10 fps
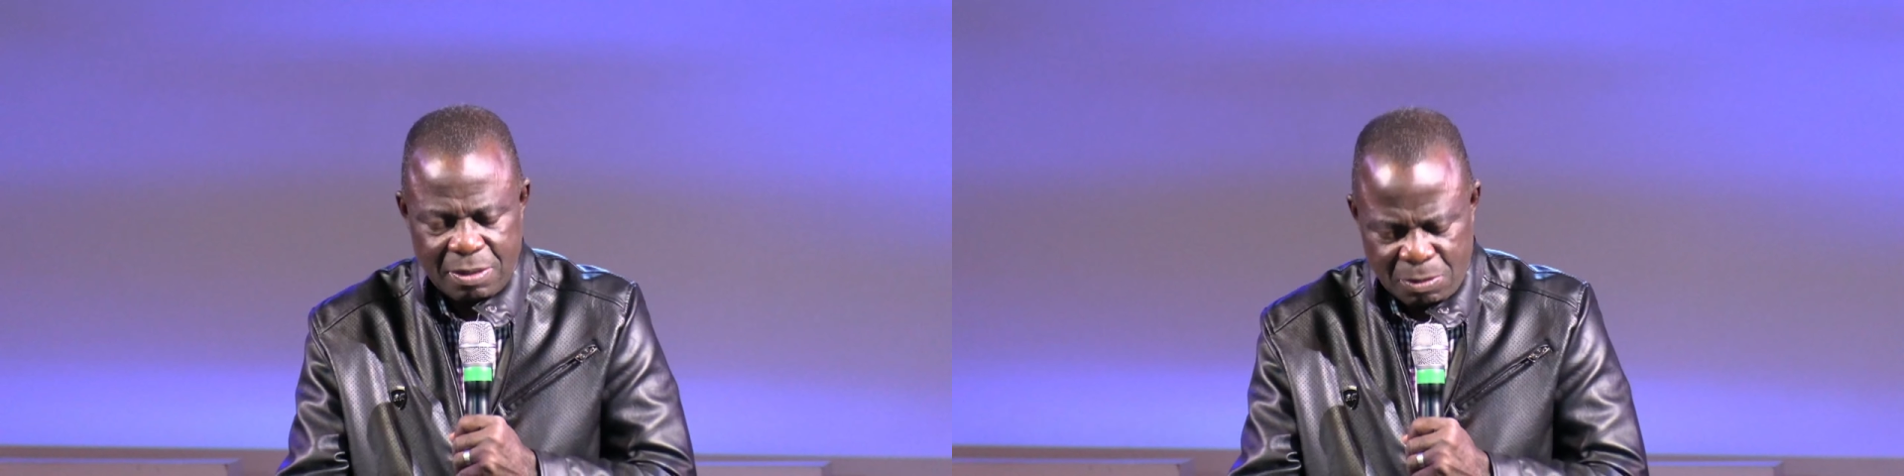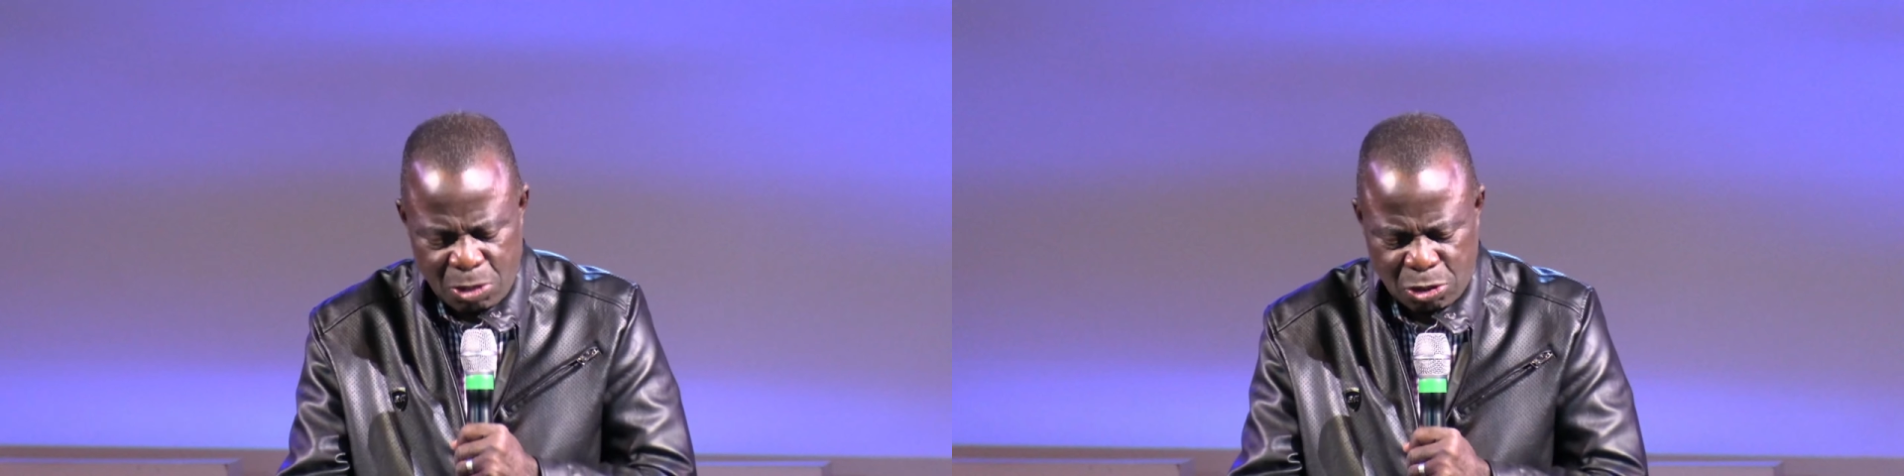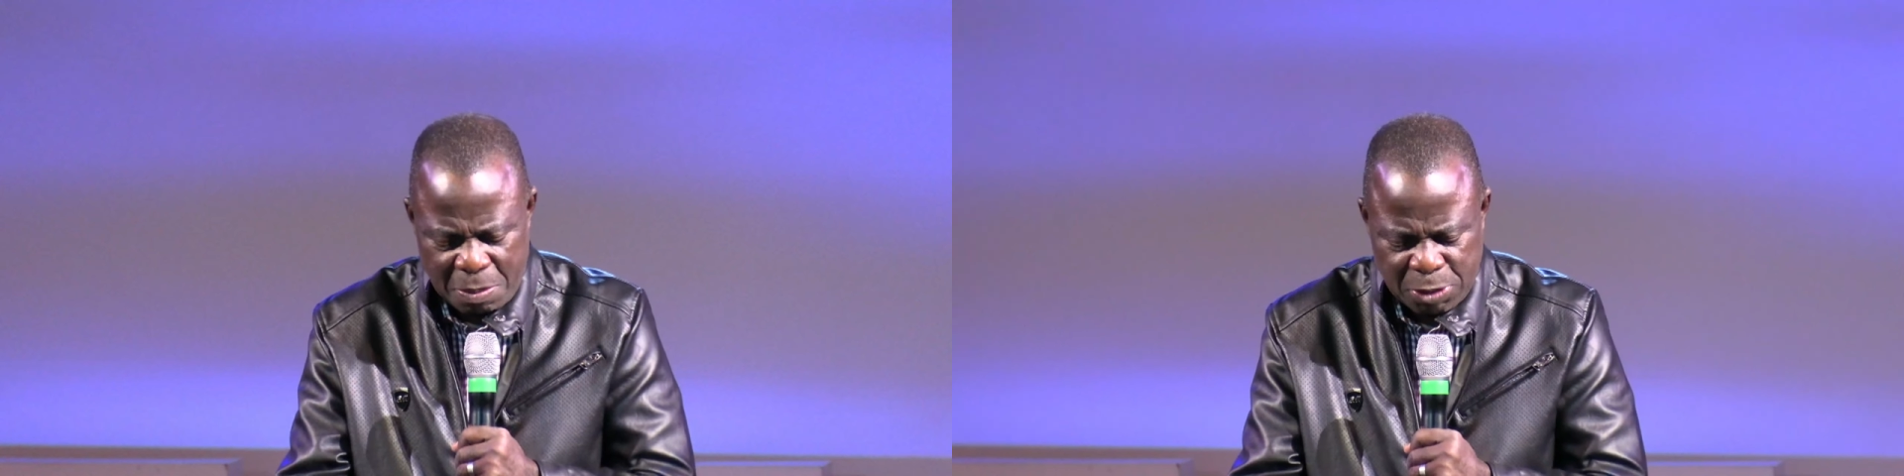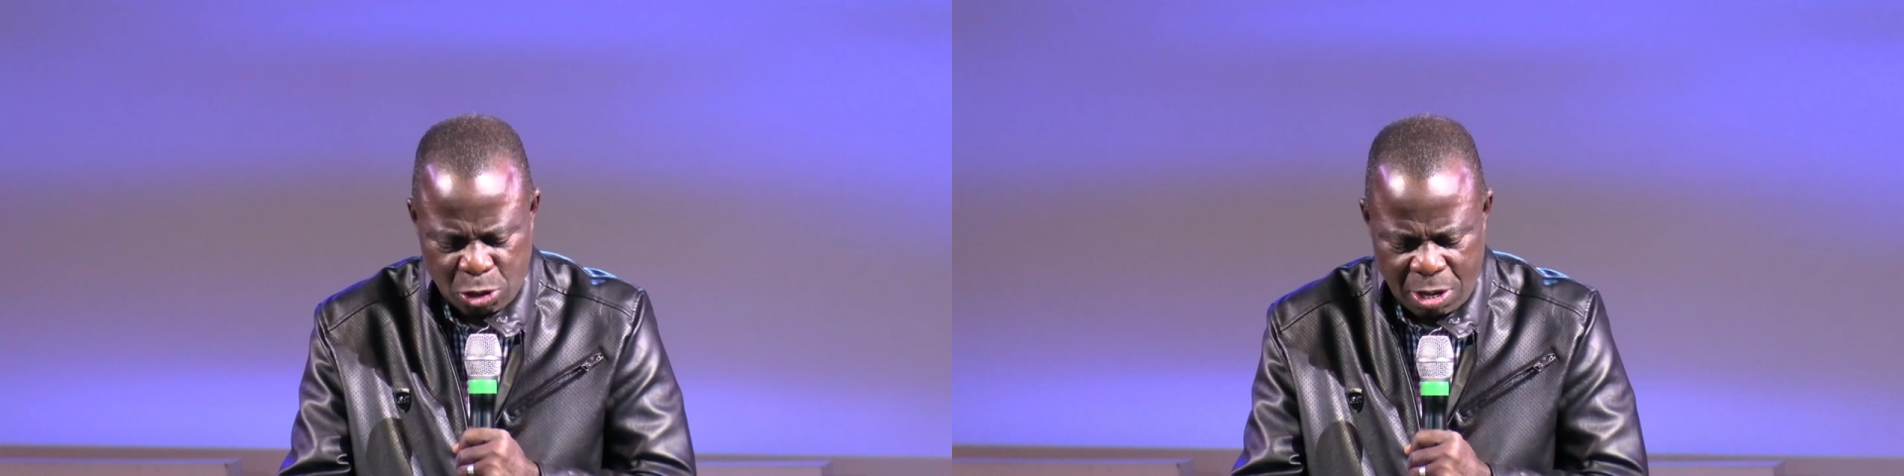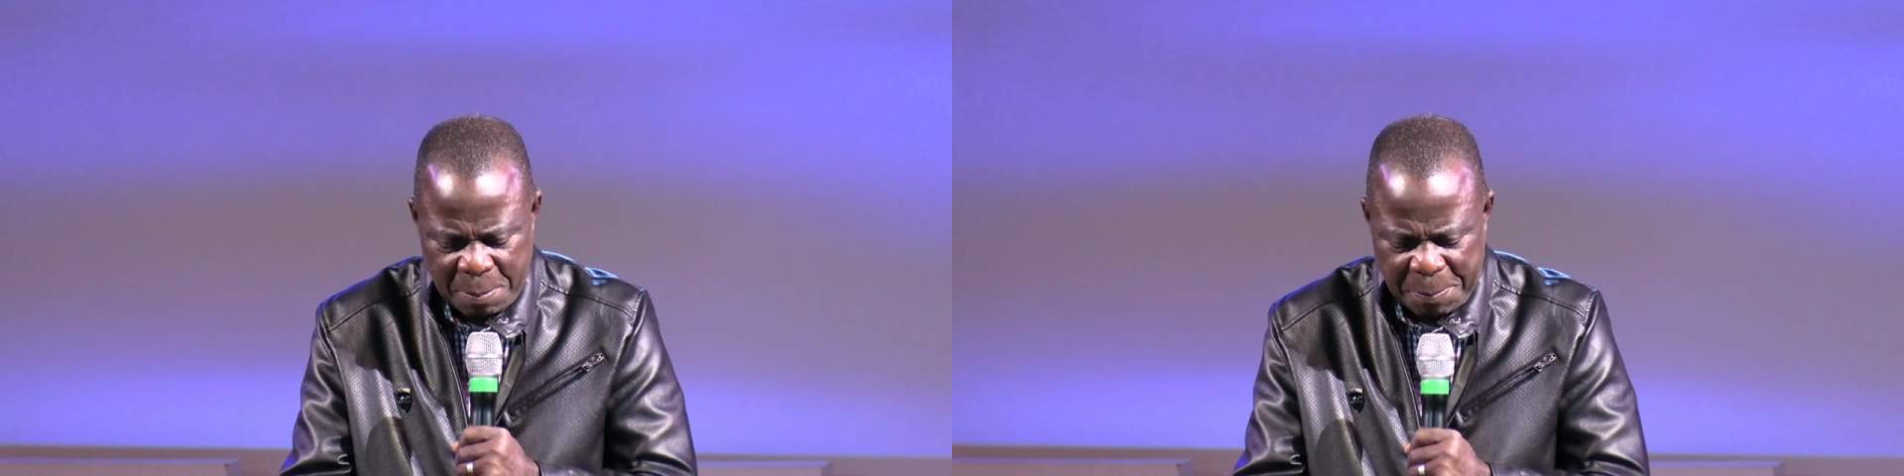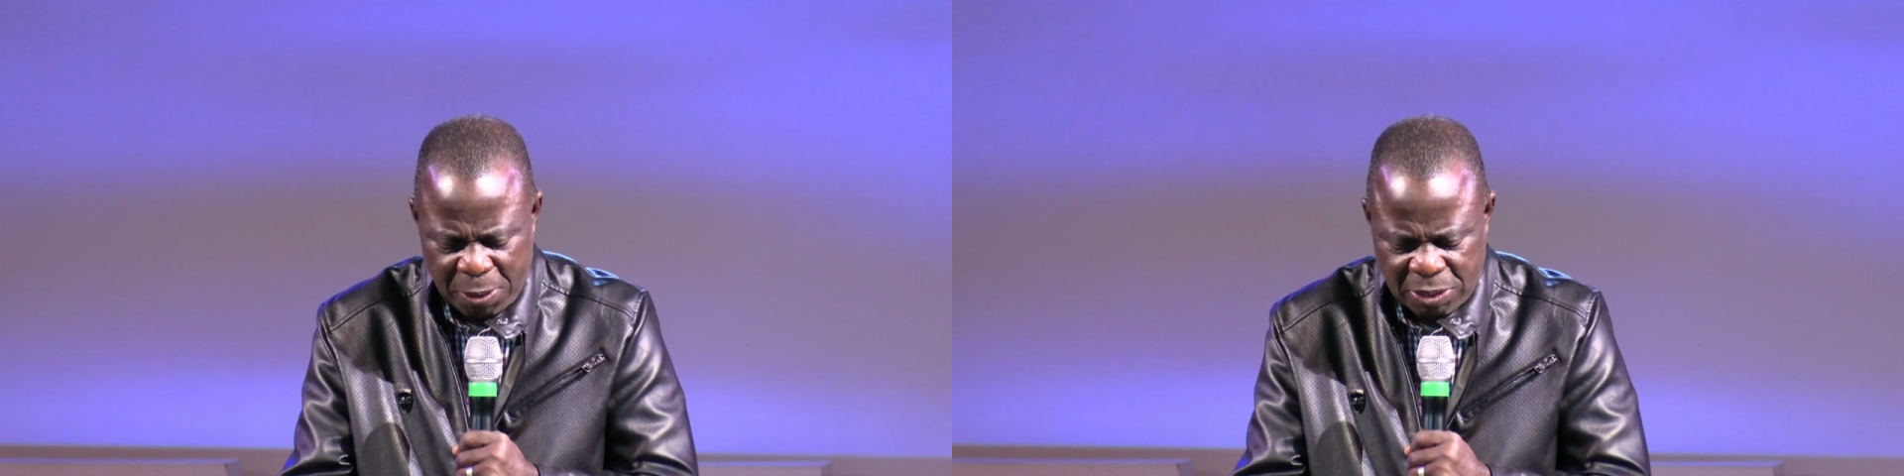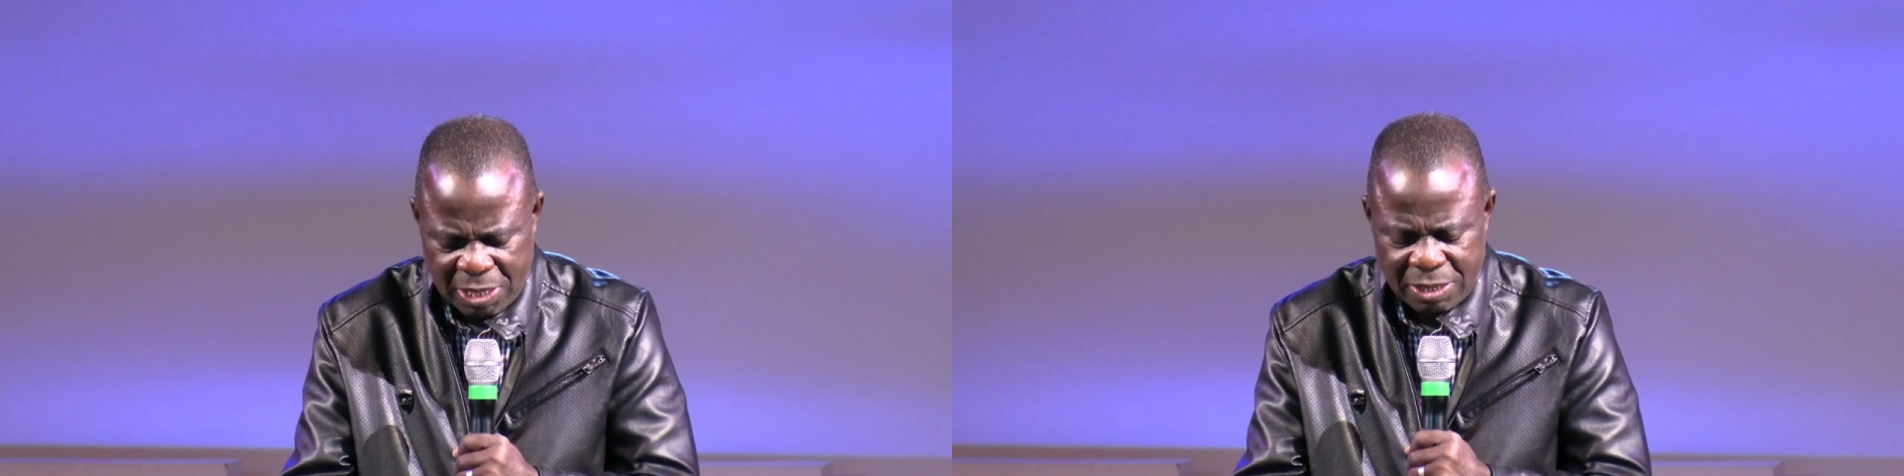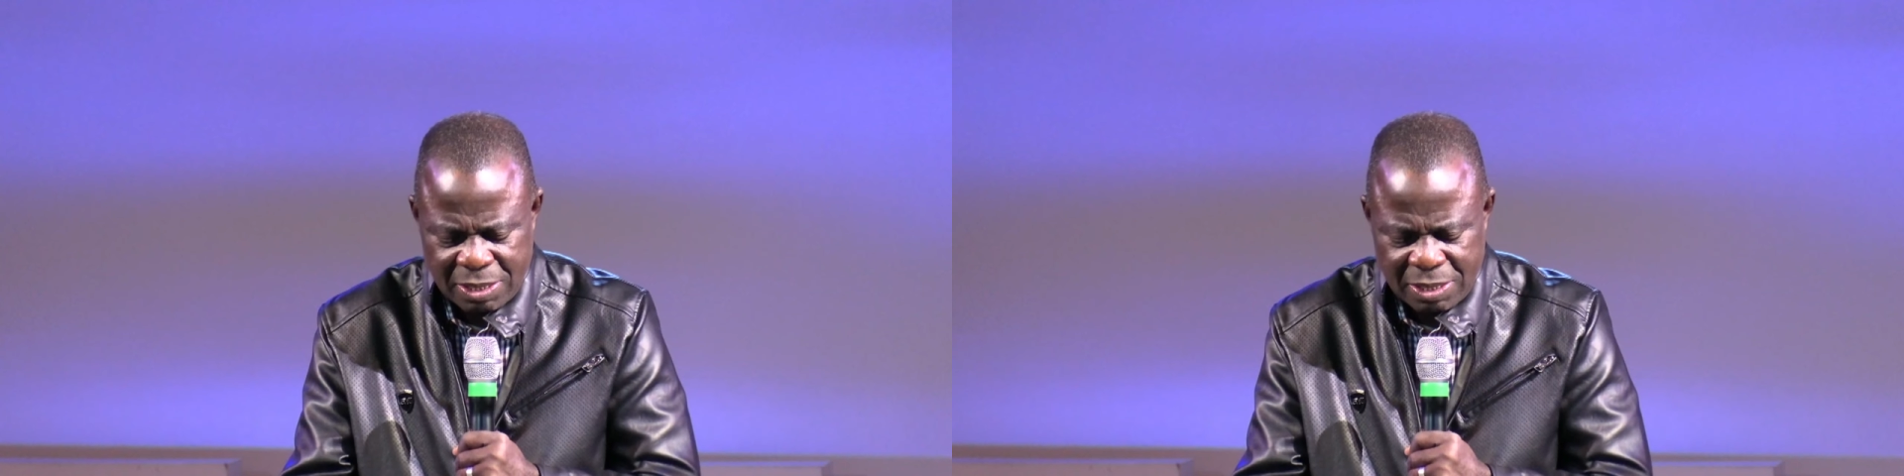Wisdom is so important.